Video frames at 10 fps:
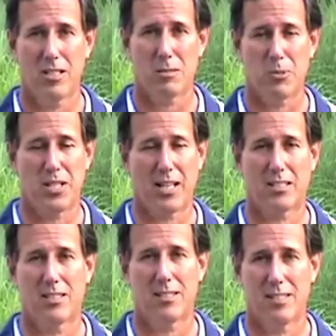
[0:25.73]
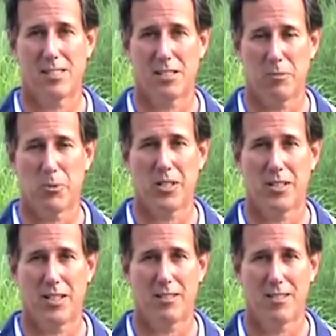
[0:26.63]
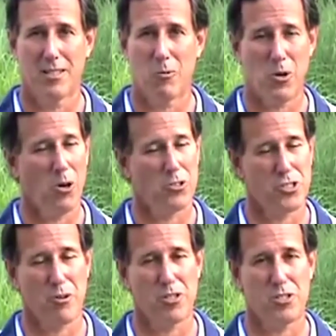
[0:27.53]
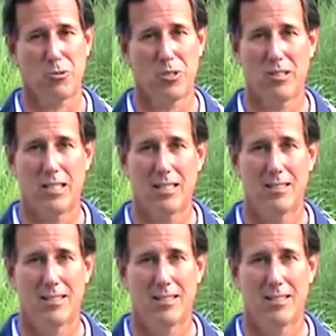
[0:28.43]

to protect this liberty that we all cherish so dearly.